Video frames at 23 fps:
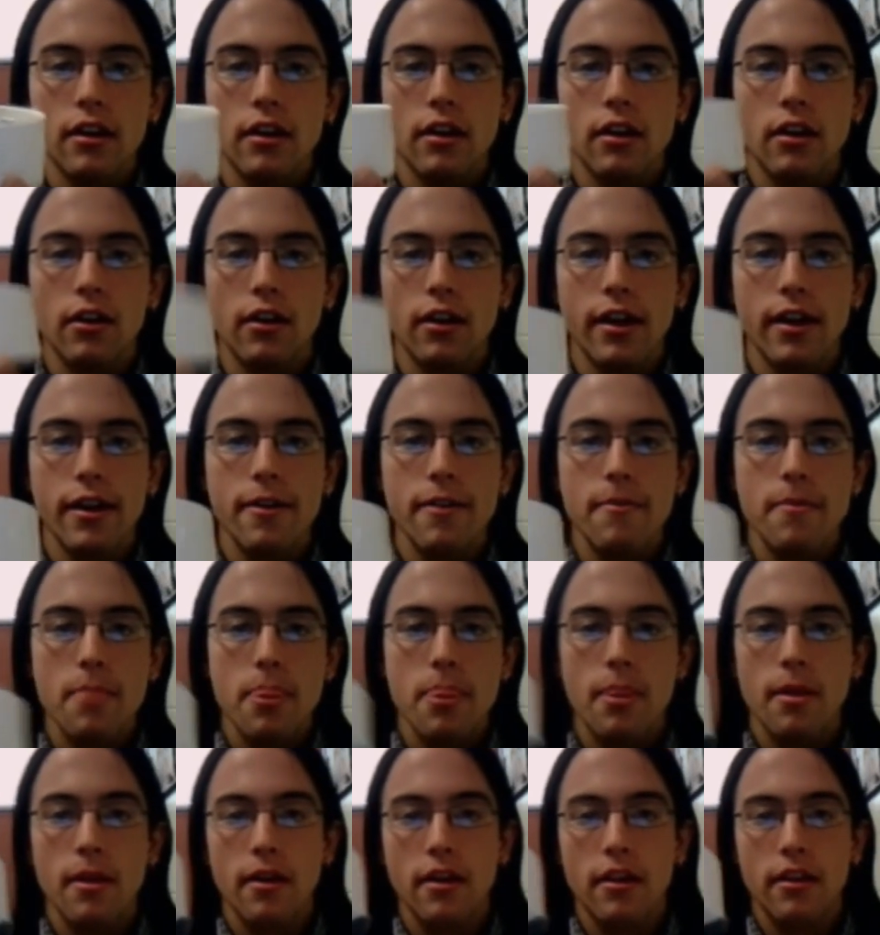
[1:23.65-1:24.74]
Alright,
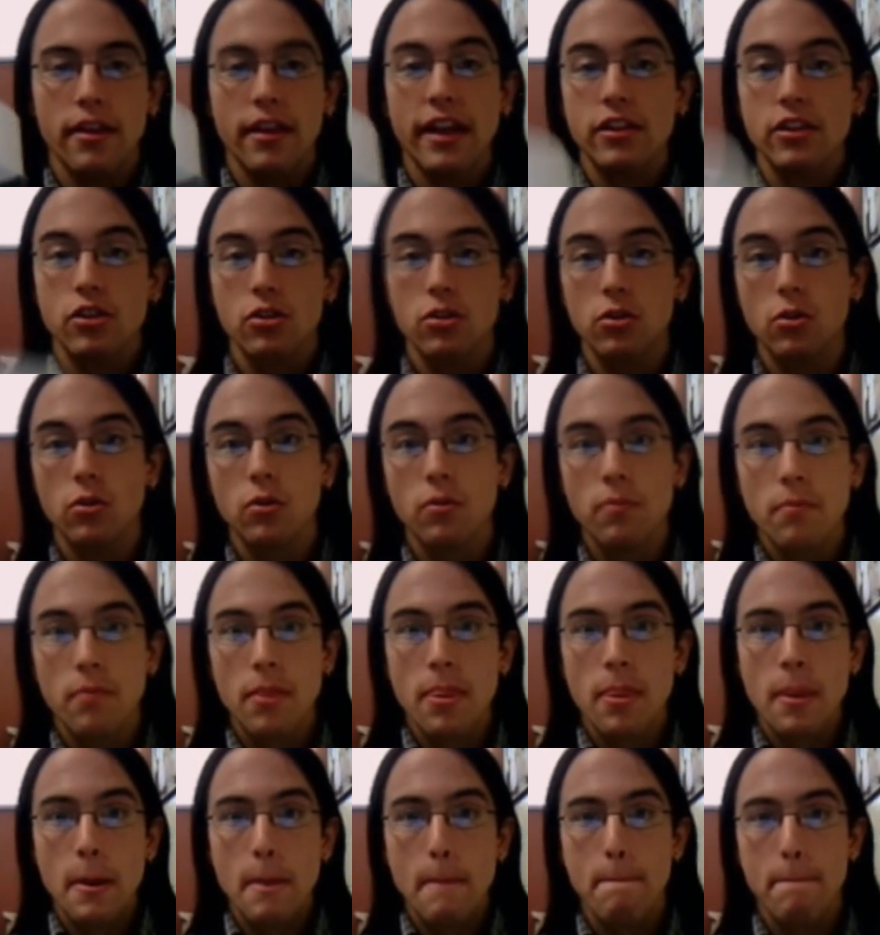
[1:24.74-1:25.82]
that's cool,
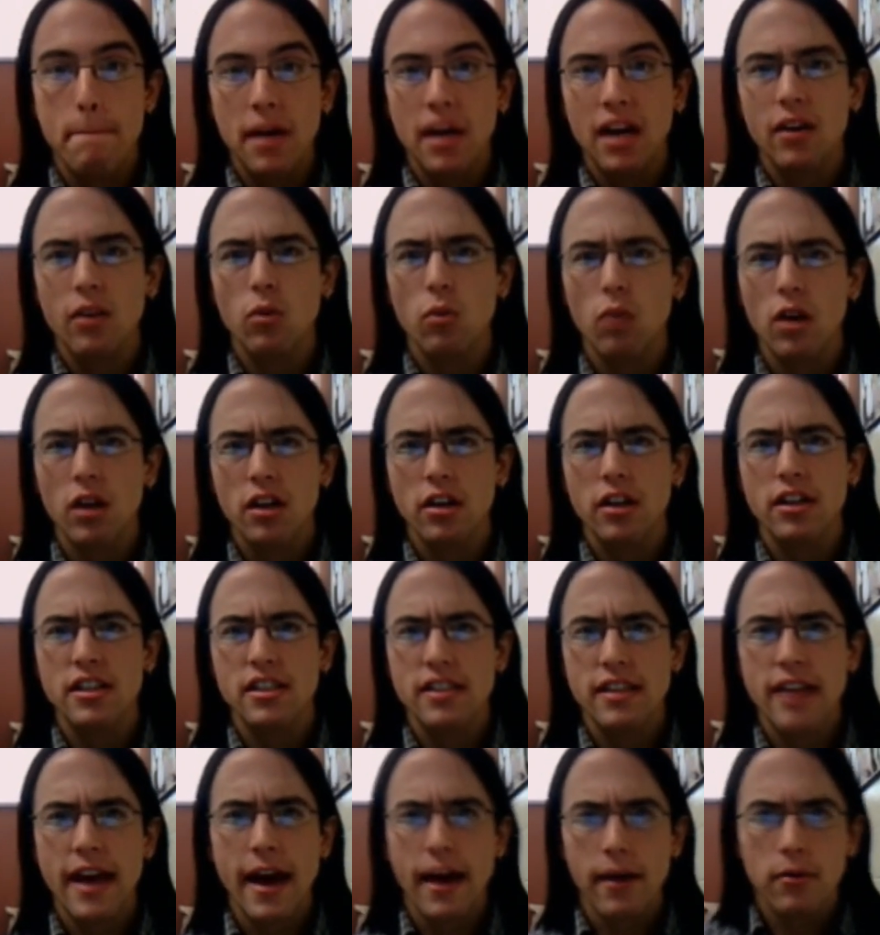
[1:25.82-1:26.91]
but what good is
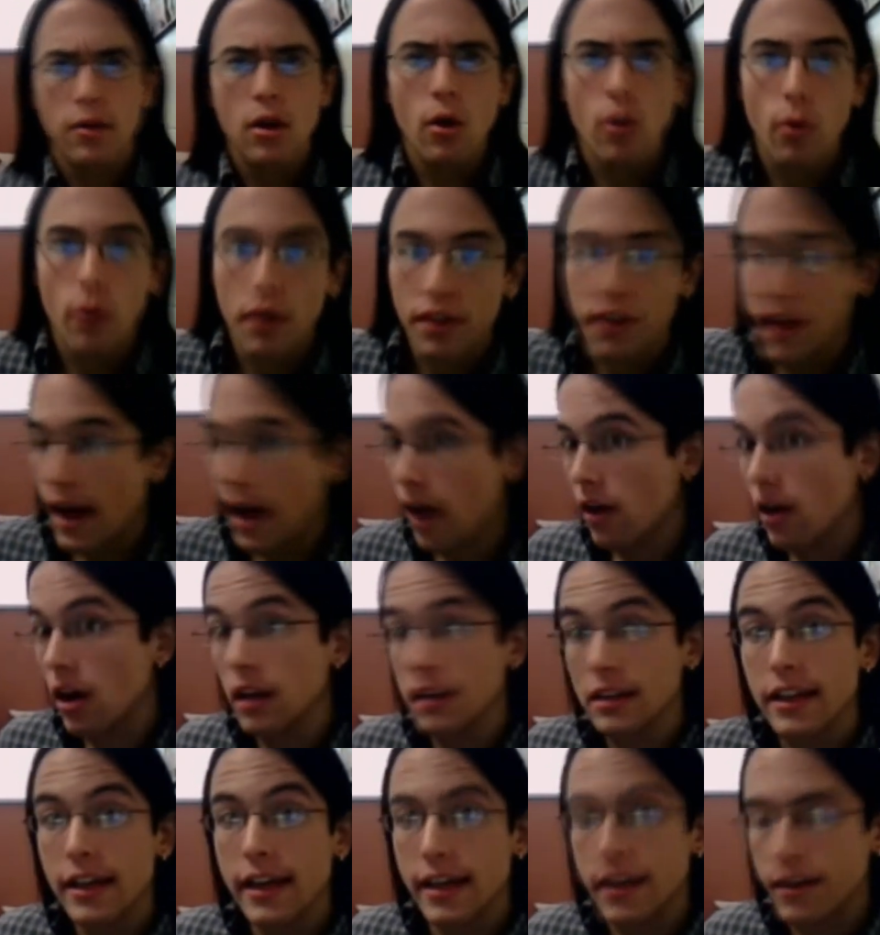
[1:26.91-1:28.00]
that without a
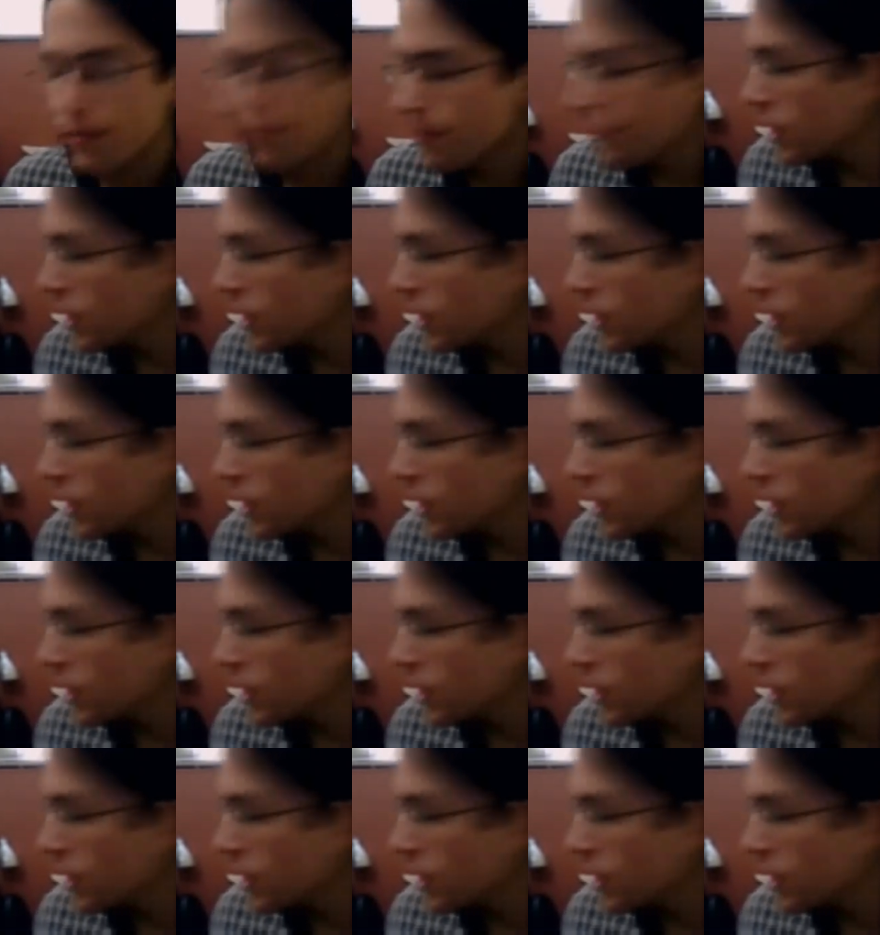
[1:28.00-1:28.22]
lid?